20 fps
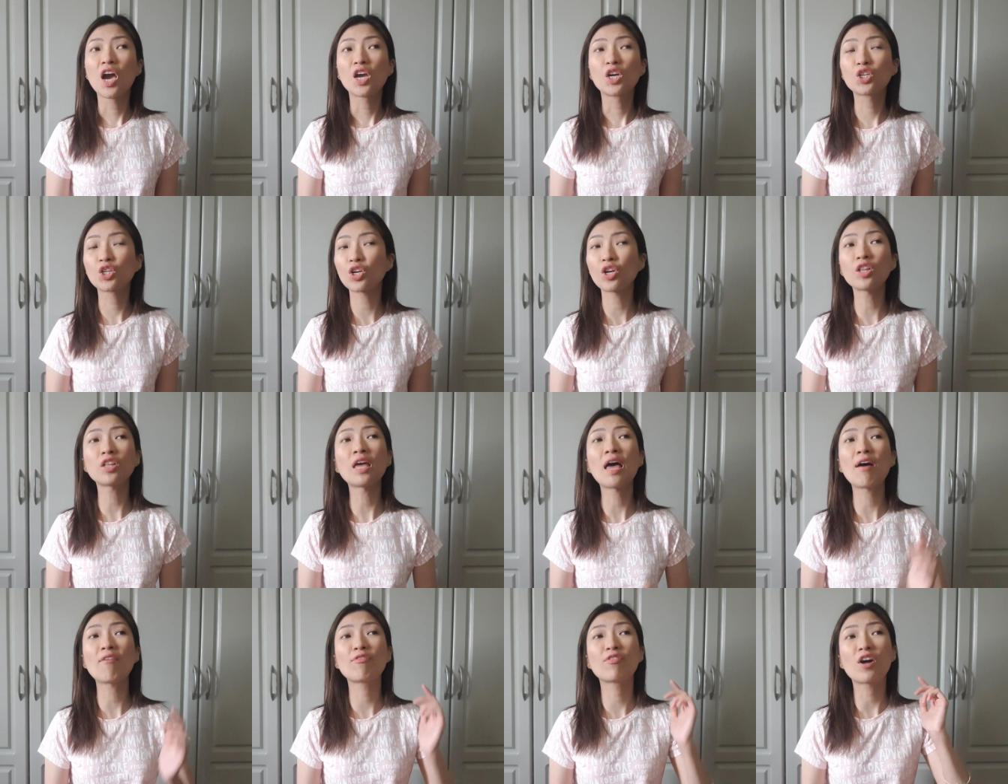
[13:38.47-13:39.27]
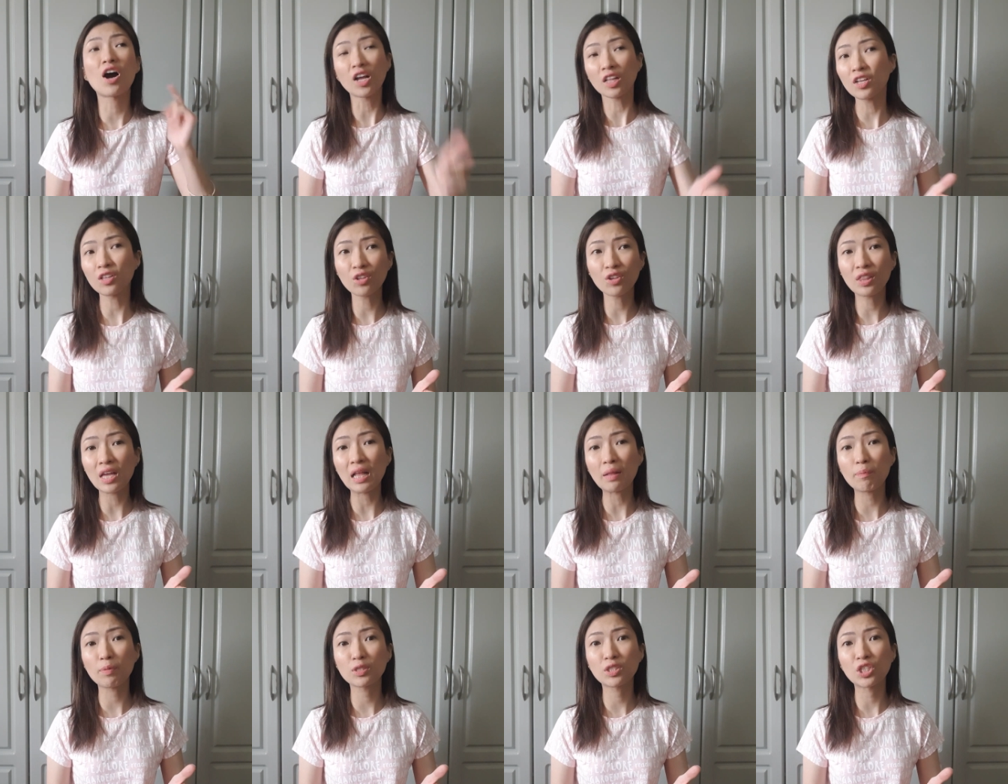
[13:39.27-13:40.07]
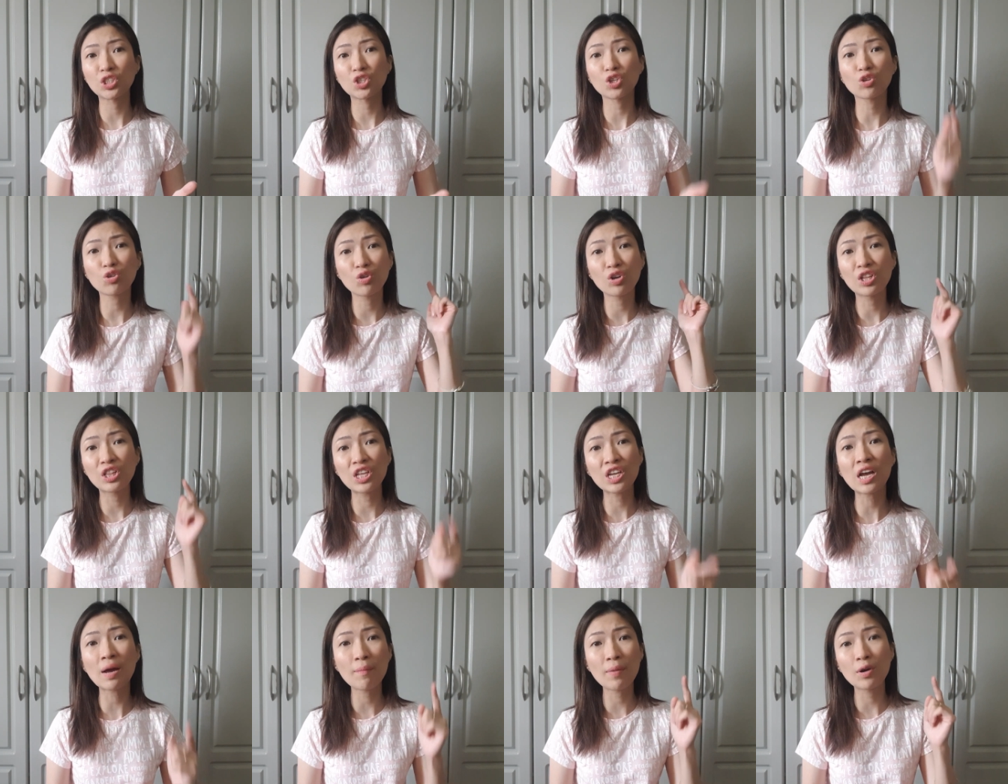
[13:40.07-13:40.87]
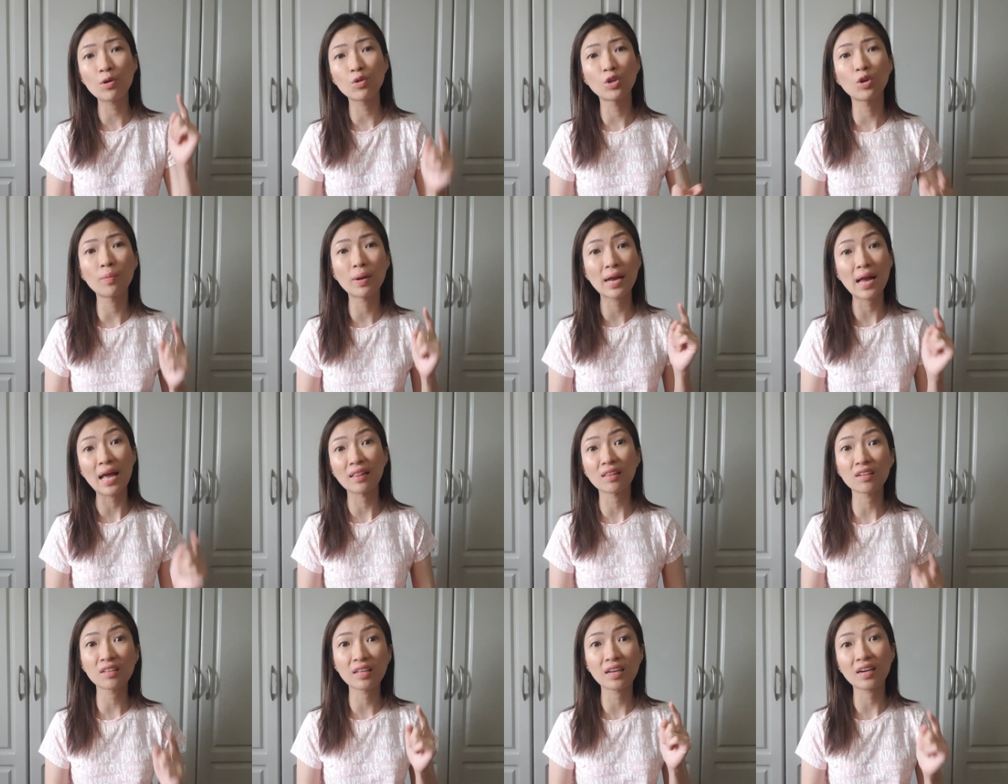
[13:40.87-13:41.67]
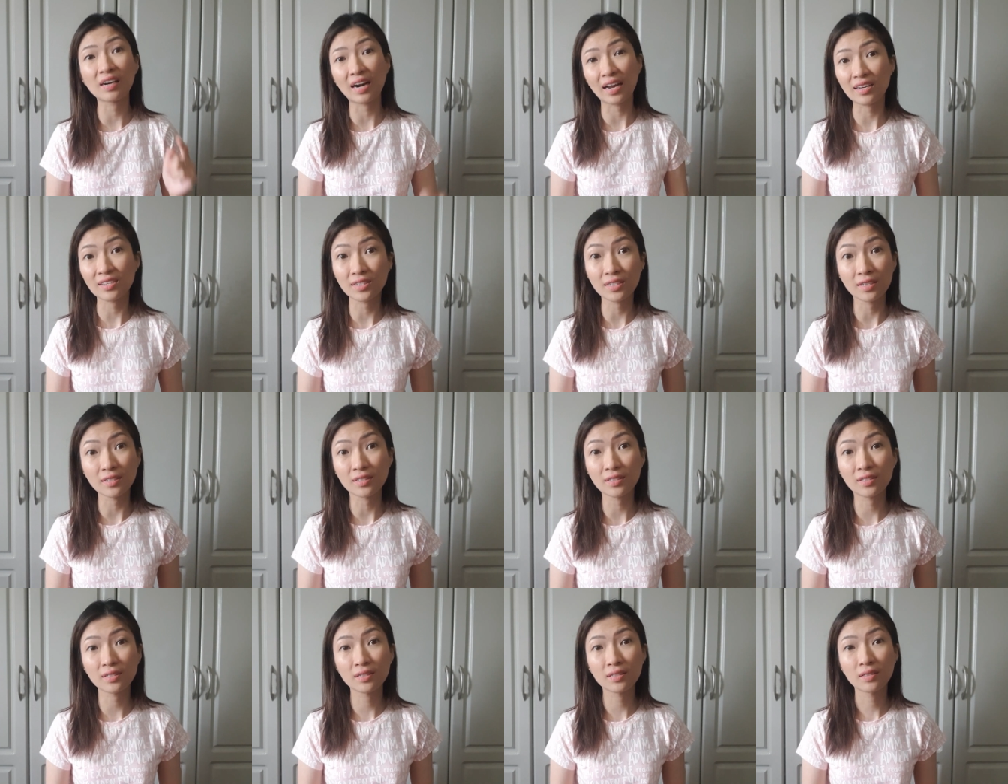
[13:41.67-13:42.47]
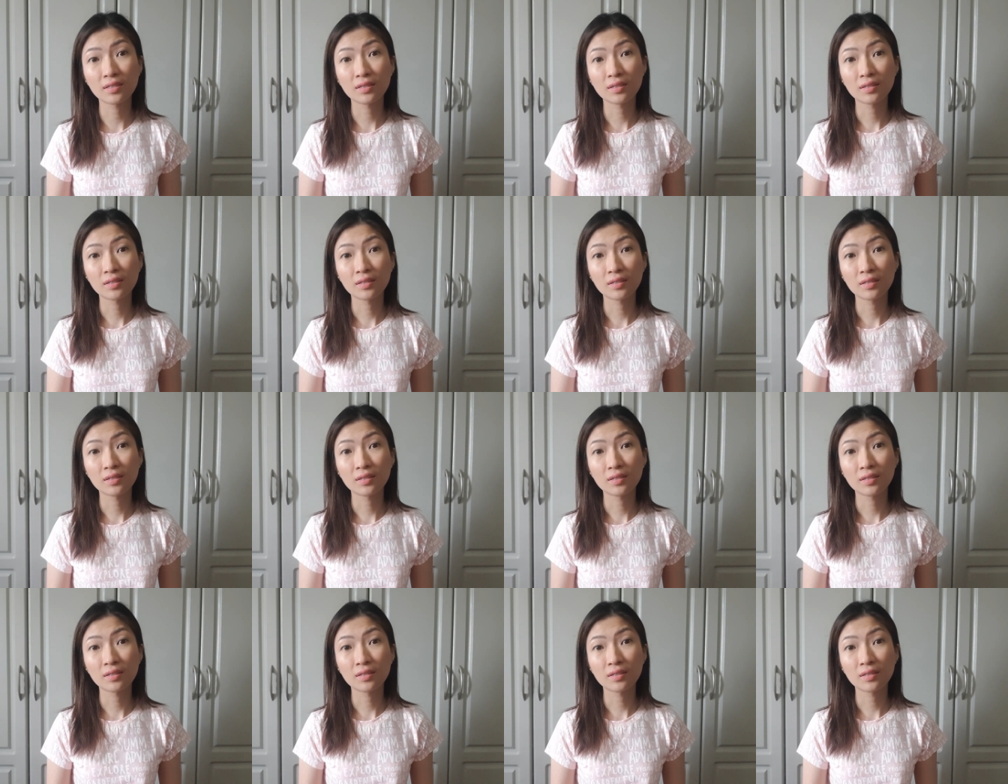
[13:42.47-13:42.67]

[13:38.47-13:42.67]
You shouldn't have gotten to that position kung hindi ka marunong mag-handle ng crisis.